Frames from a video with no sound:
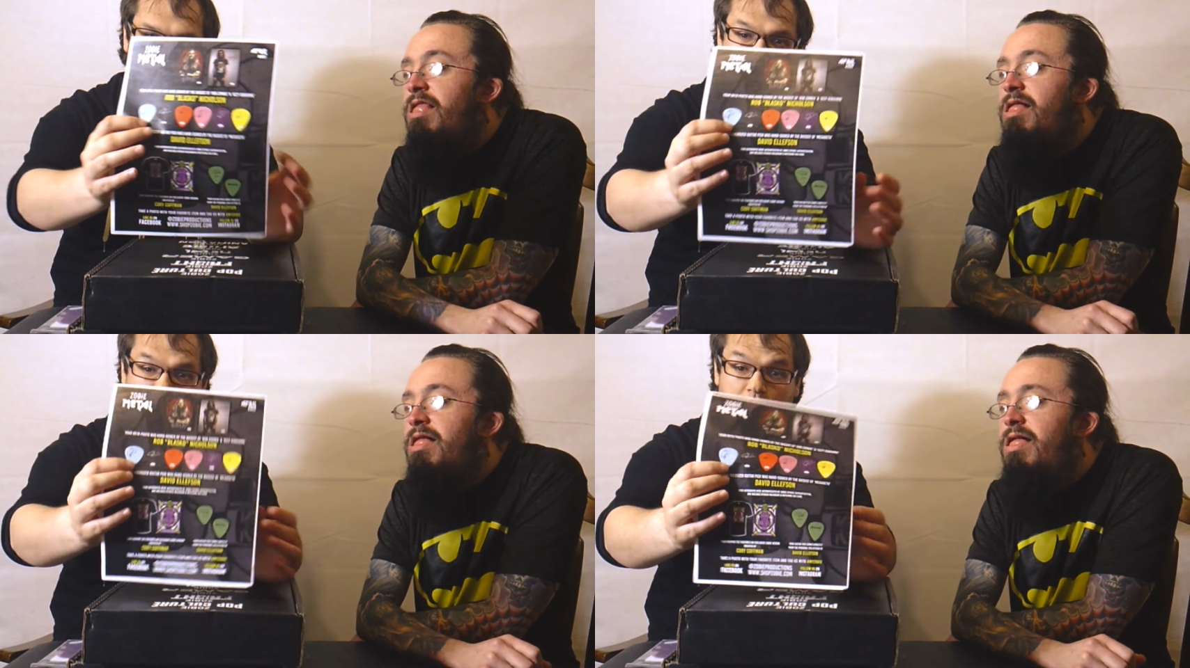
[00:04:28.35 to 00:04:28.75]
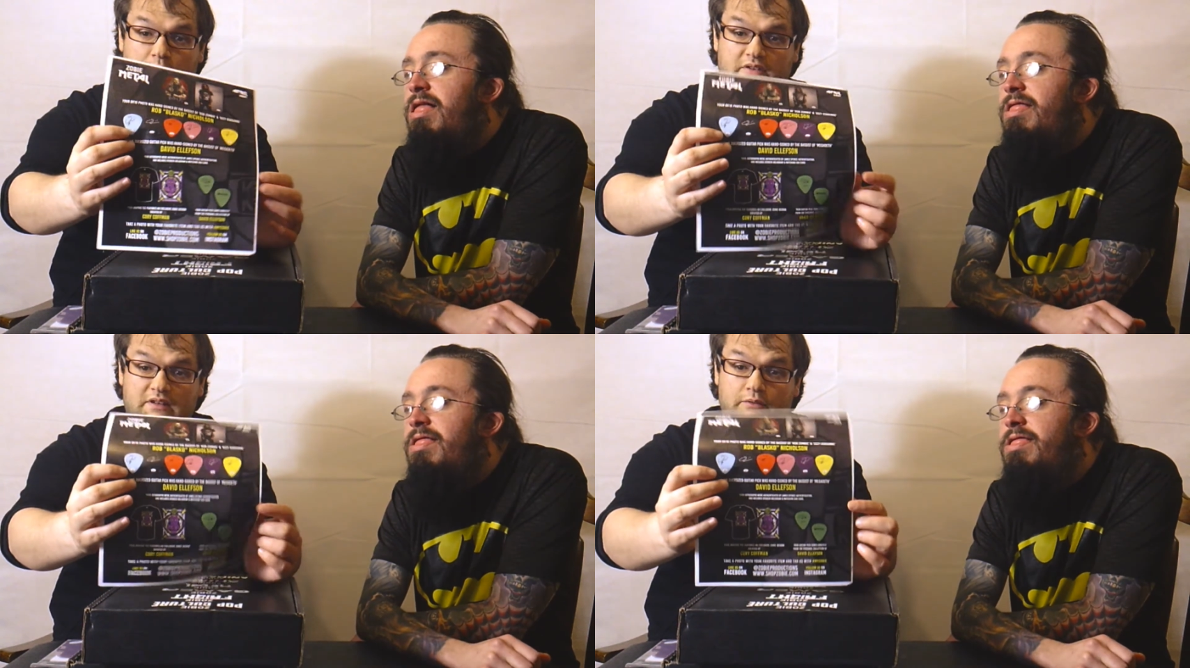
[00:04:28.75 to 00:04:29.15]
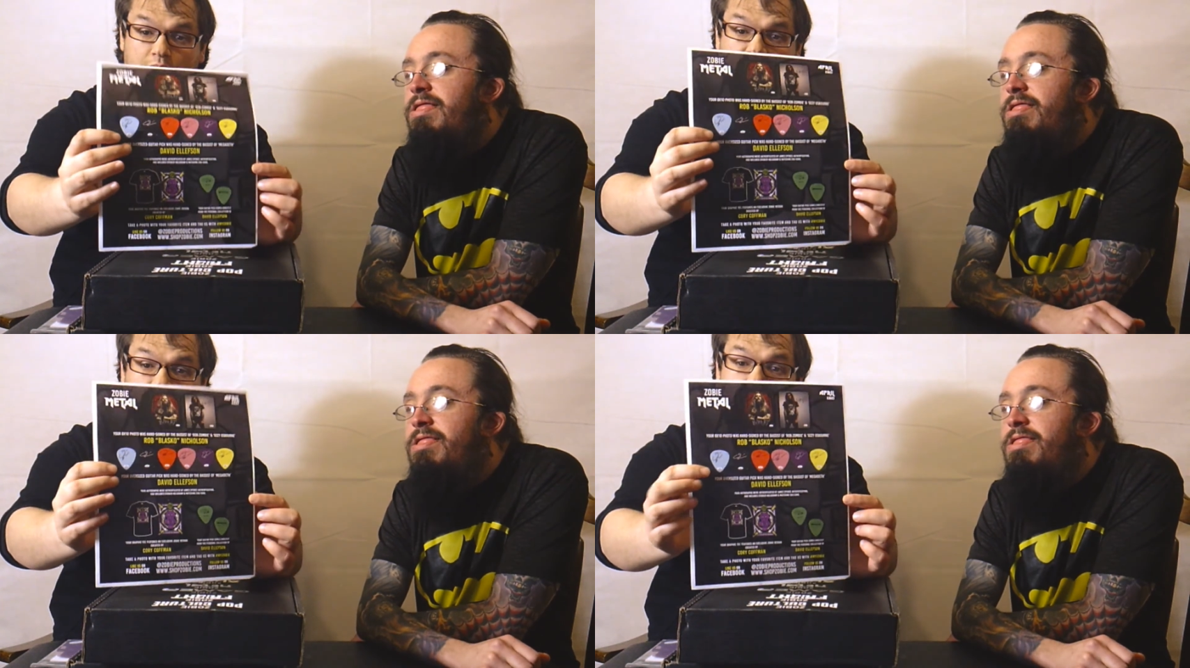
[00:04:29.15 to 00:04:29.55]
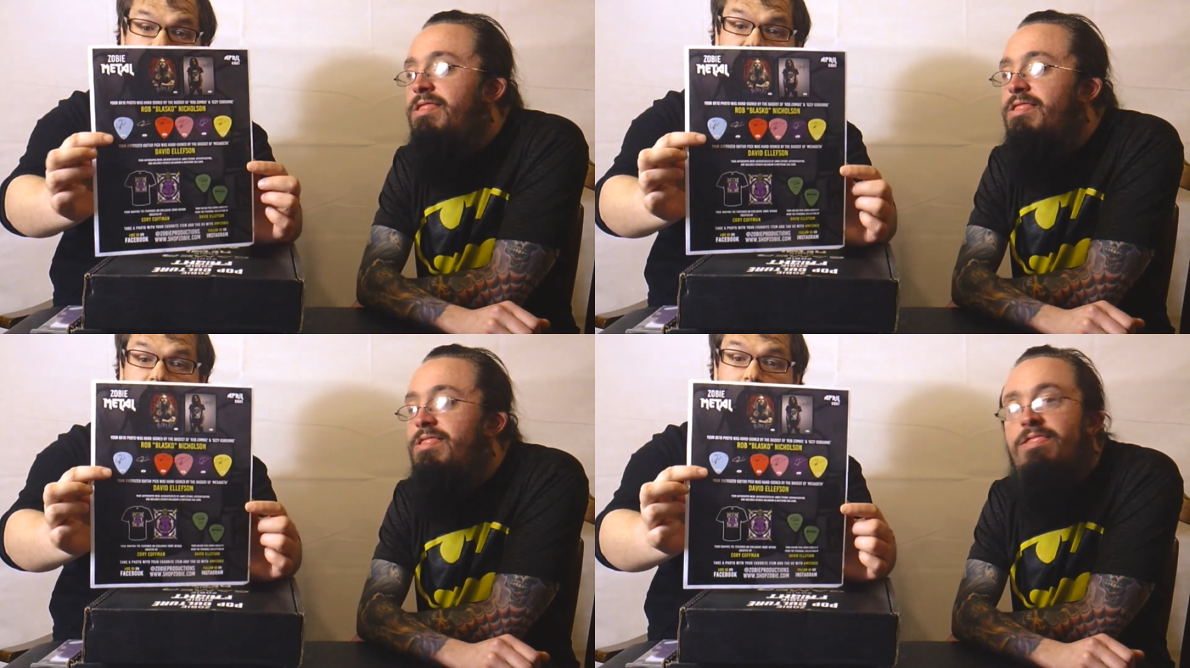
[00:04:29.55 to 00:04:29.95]
Speaker 1: This hmm. was this was an
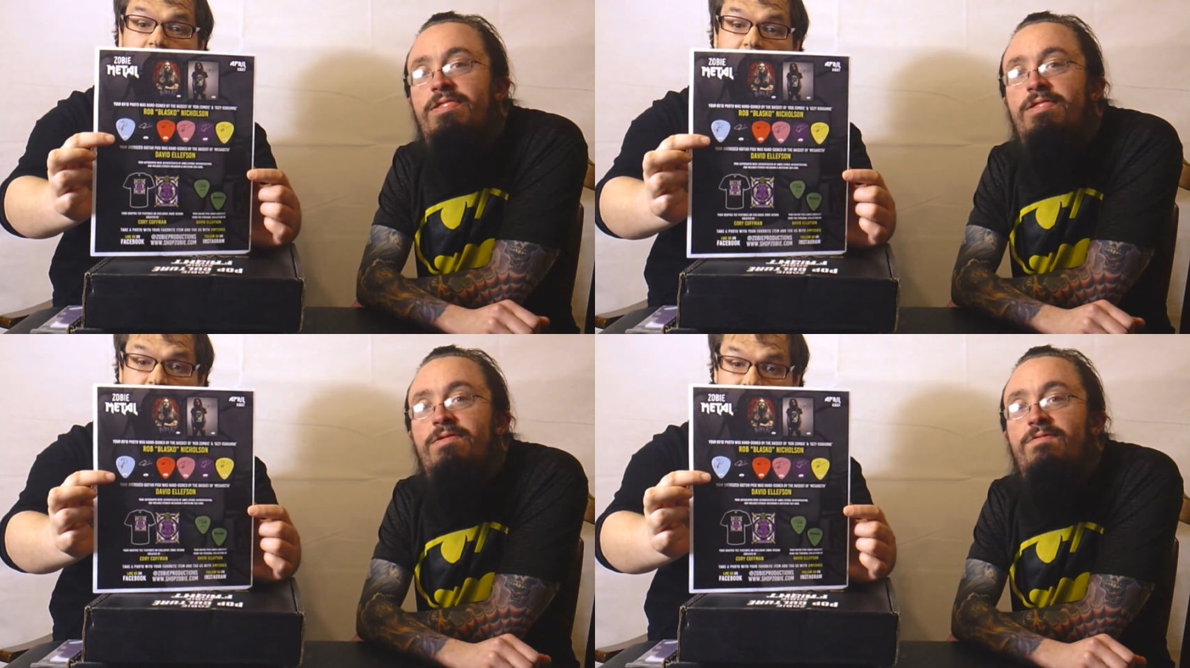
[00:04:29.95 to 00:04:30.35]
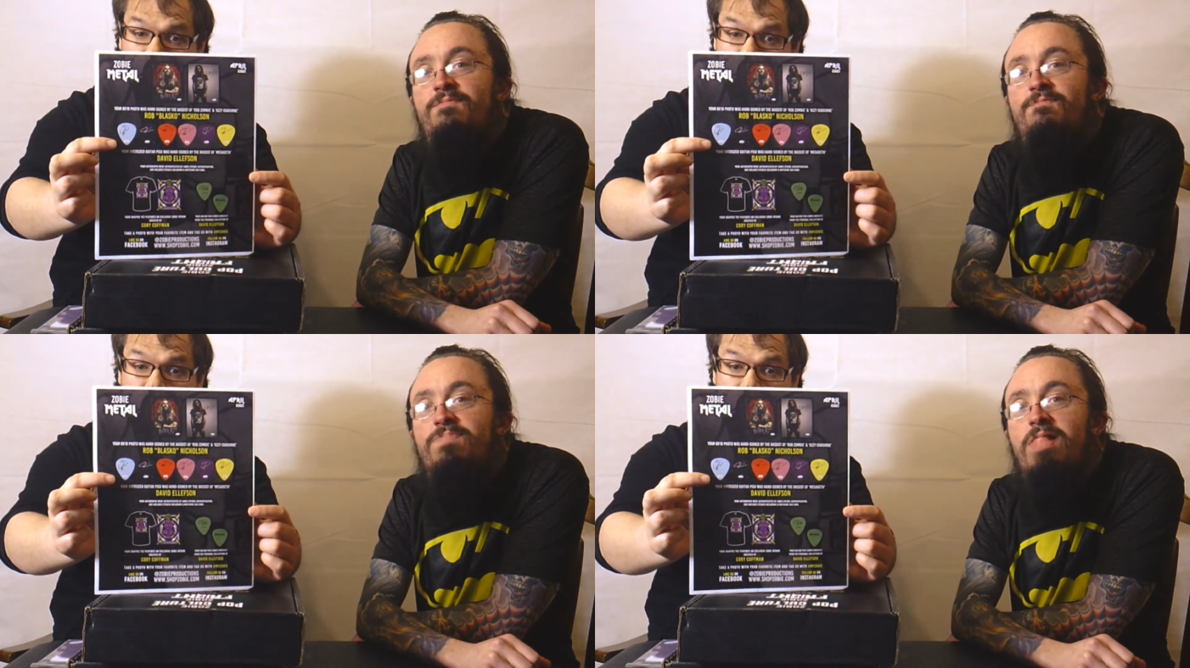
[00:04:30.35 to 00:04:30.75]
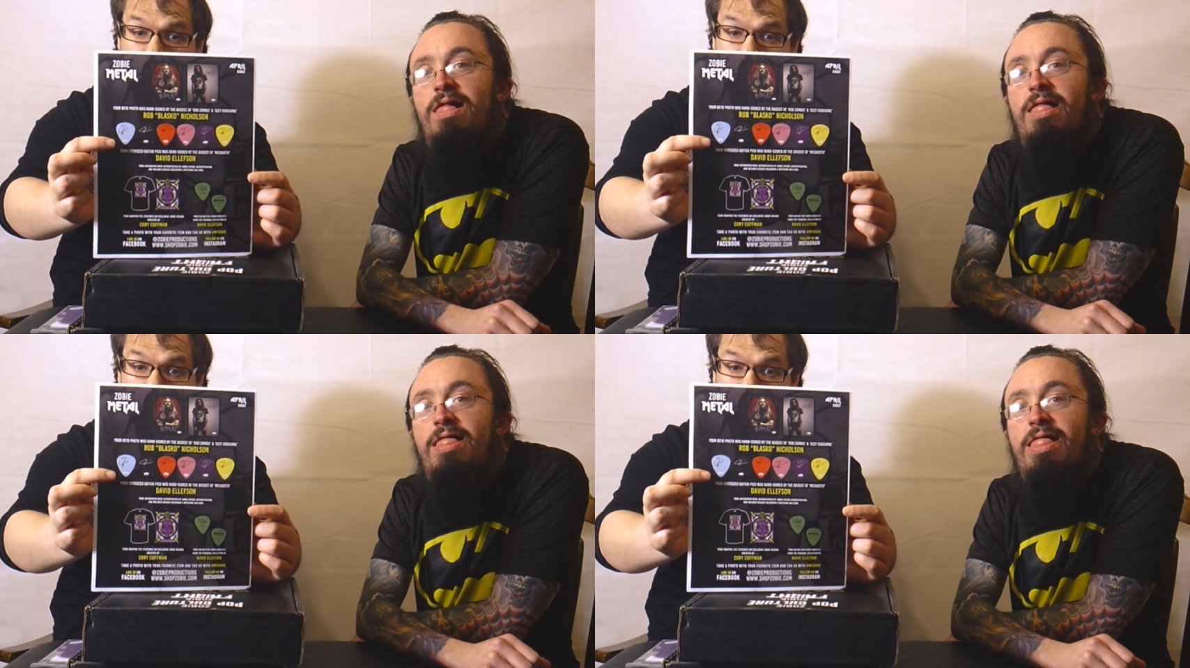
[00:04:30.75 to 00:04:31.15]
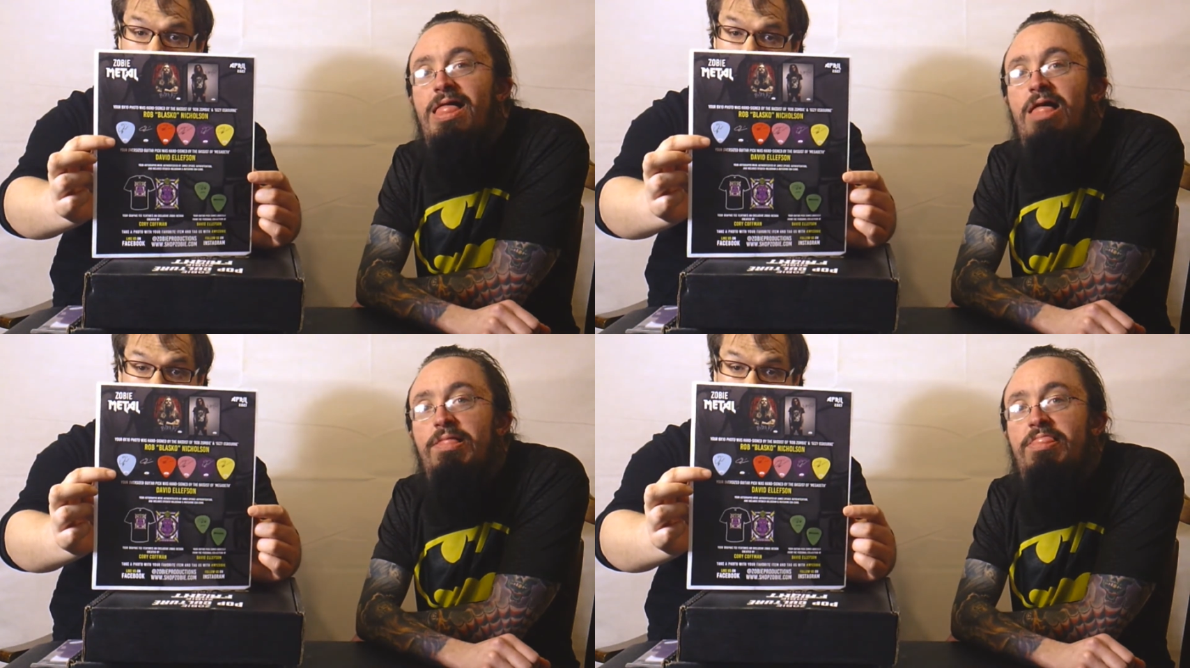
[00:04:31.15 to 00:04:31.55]
awesome box. And that was